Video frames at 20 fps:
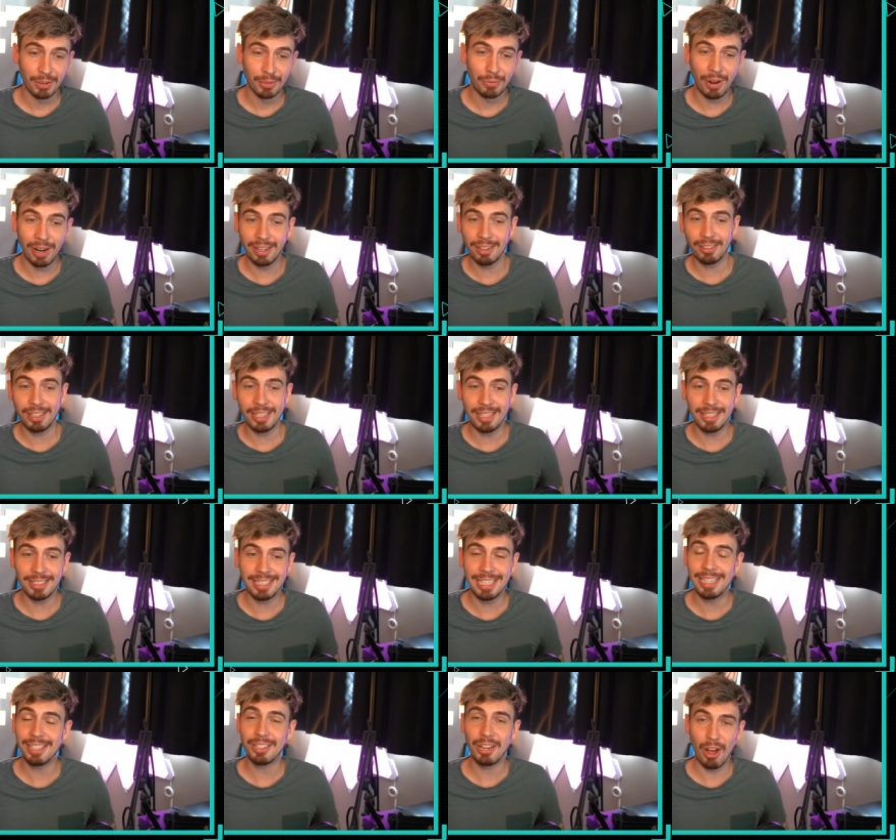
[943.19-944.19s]
Finally,
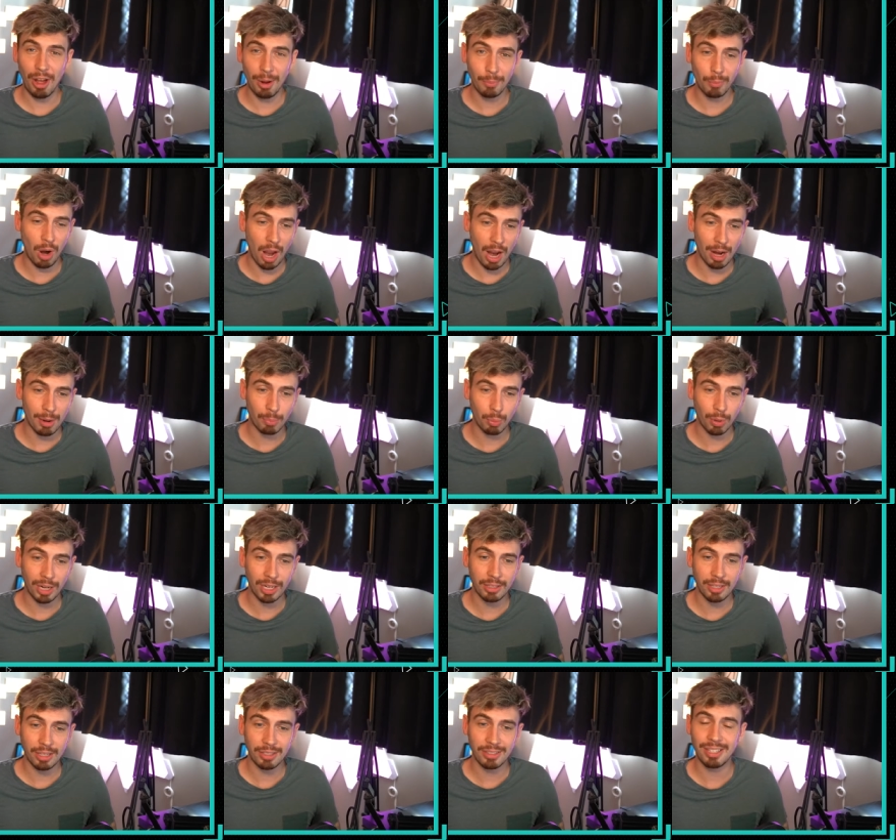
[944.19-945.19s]
D. Tom Rock
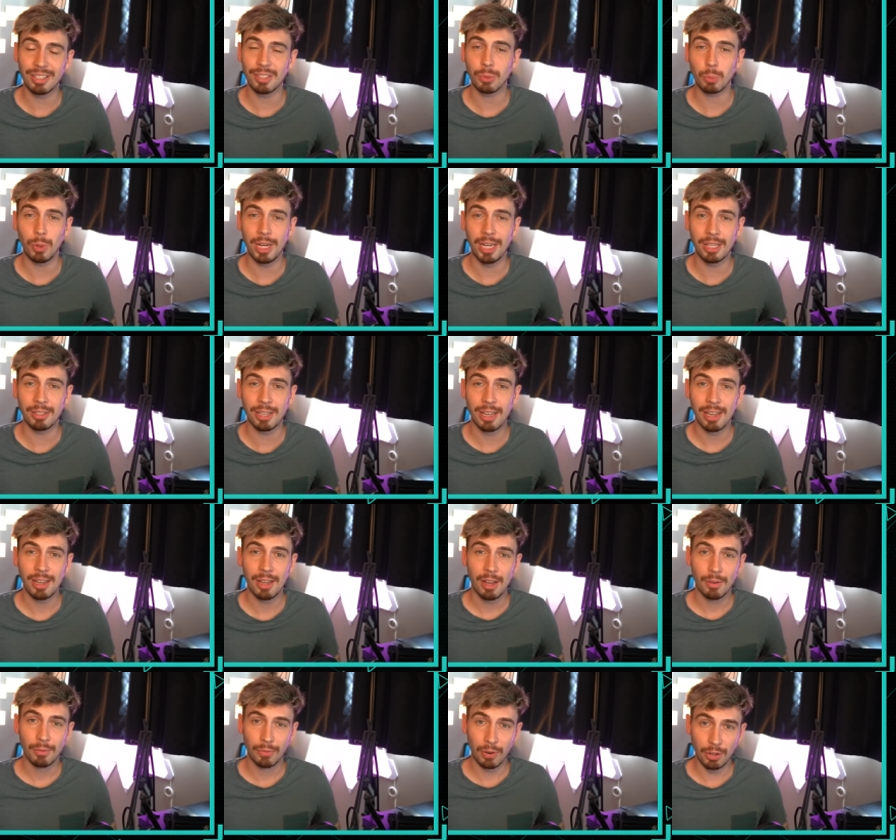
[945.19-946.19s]
brings us this week's
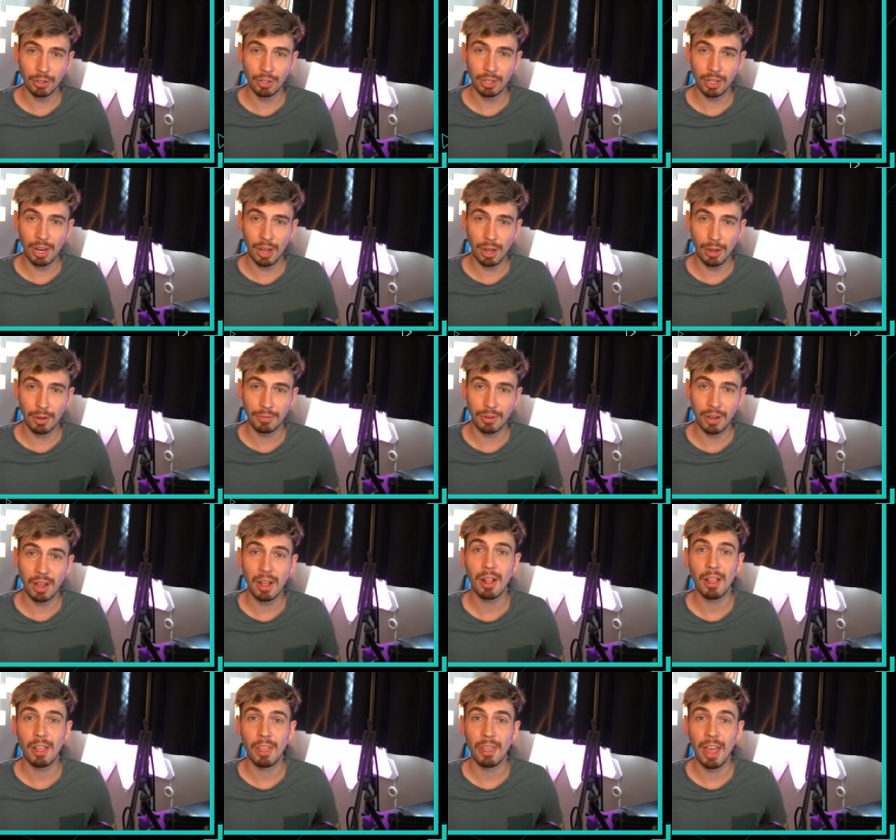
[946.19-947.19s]
version of
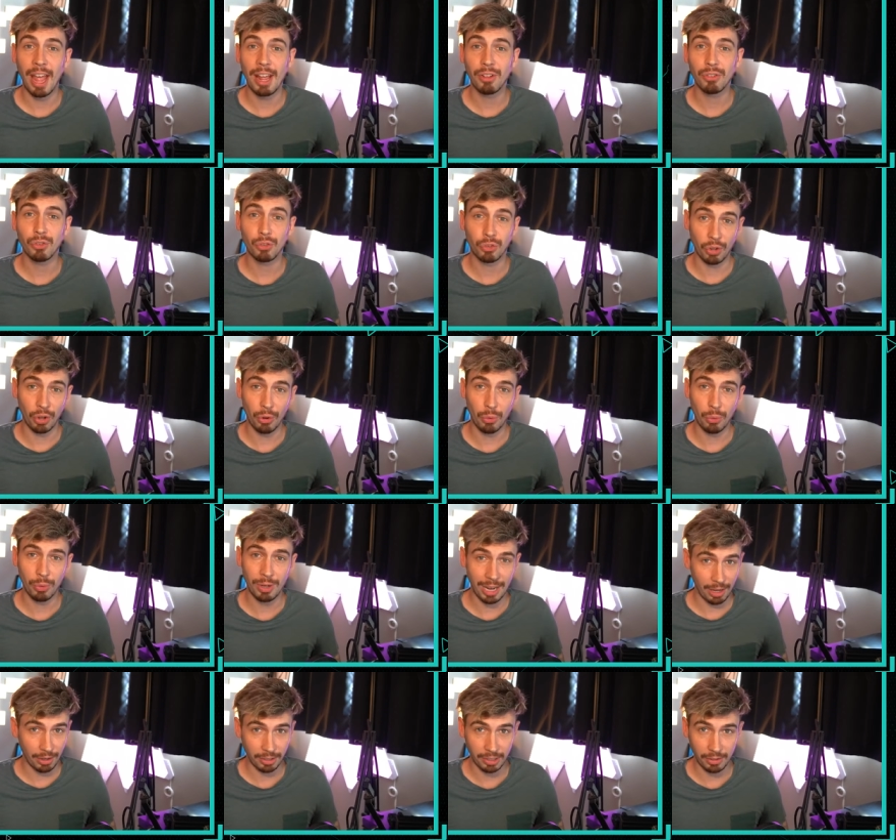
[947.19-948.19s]
That's So
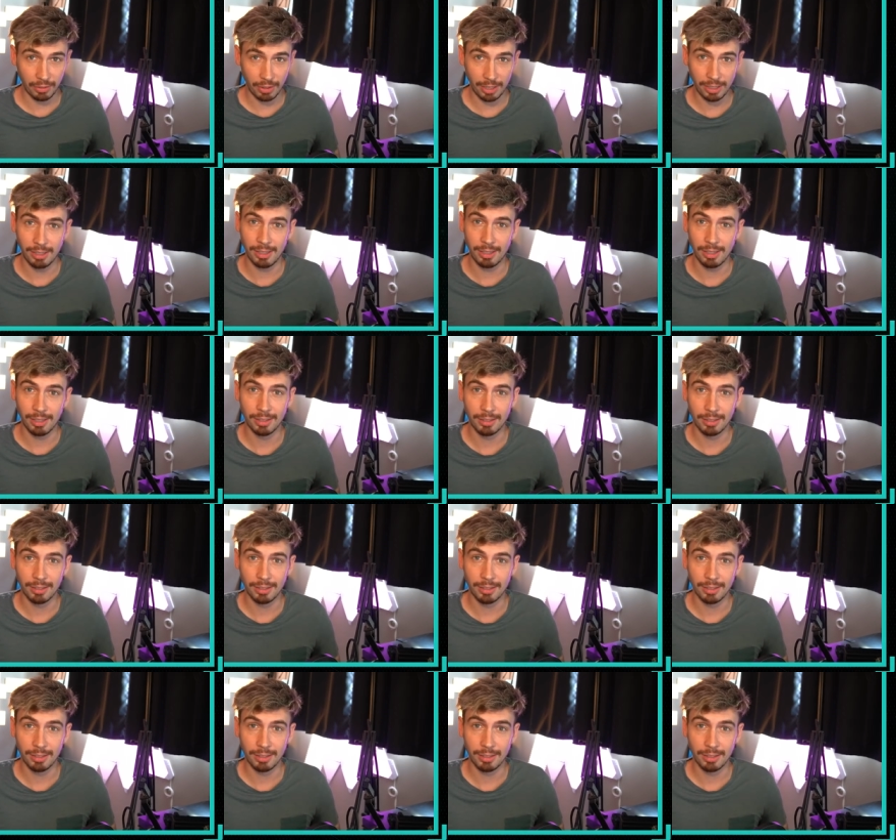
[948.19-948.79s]
Calculated.